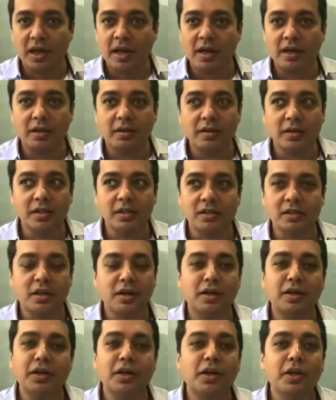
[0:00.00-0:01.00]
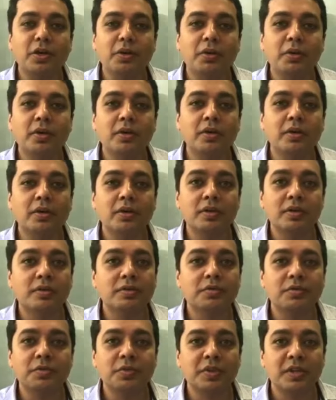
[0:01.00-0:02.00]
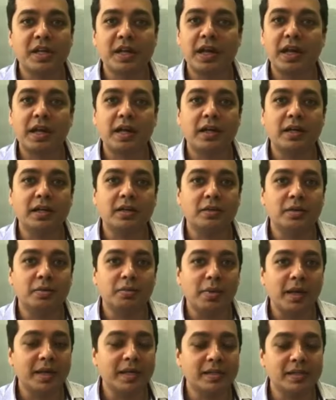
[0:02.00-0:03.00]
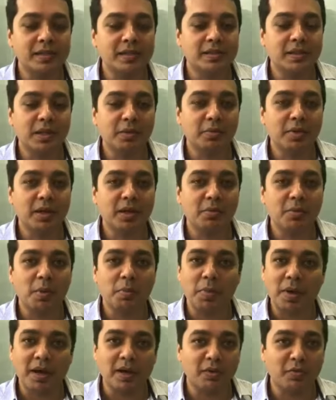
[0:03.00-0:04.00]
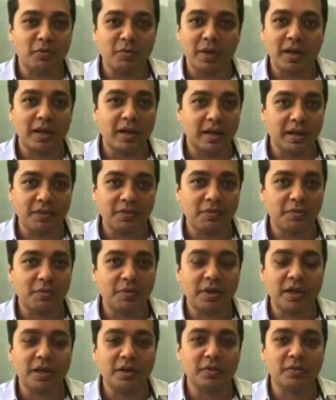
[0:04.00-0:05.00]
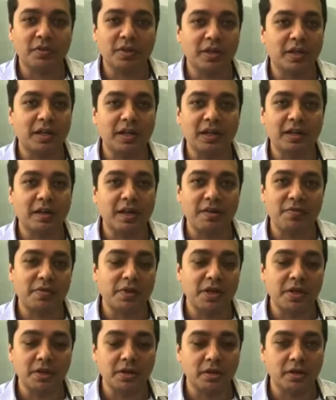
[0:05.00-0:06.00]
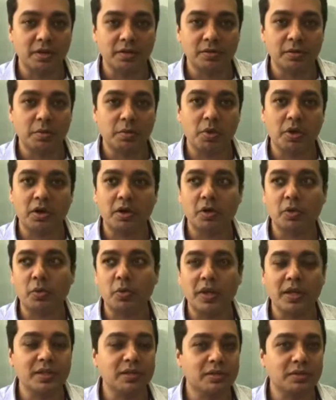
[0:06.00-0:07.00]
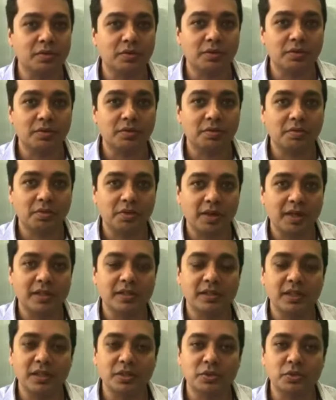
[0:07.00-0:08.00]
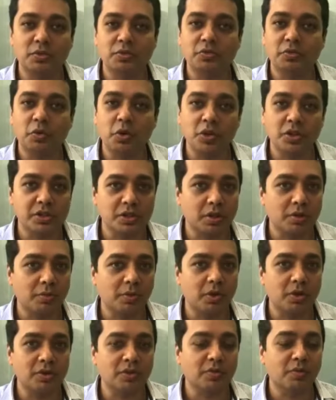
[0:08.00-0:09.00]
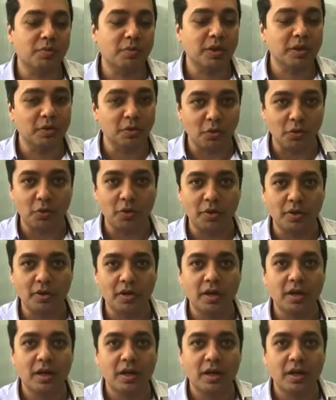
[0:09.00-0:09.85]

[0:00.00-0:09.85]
And this continued thing, and the medicines had become a part of my life kind of thing, and every year it's about twice or thrice I used to fall sick because of my throat.